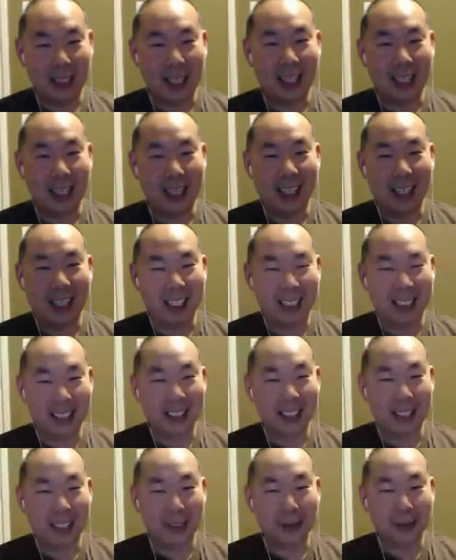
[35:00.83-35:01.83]
I think
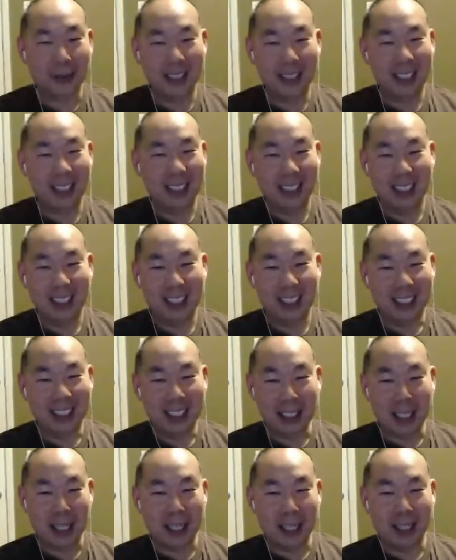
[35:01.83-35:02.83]
so.
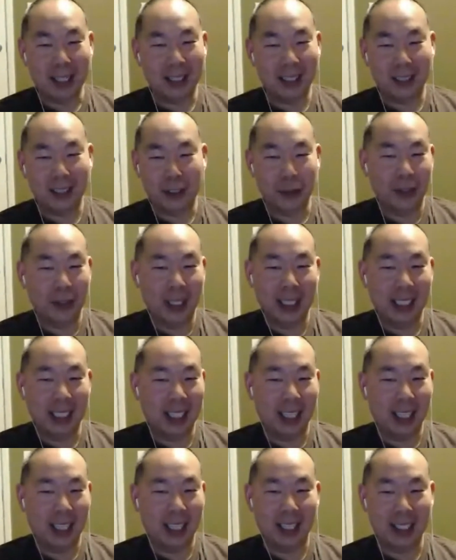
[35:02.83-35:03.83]
They're doing it to
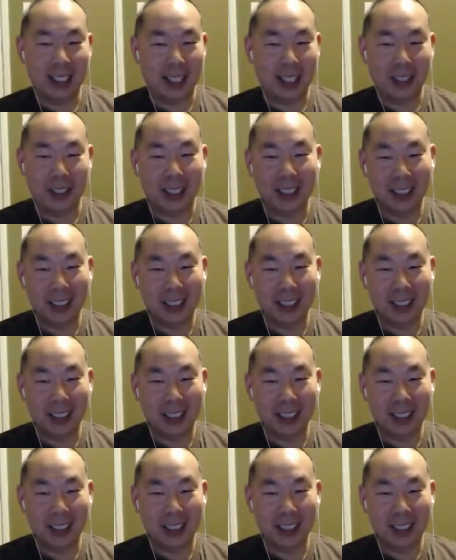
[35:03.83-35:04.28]
get attention.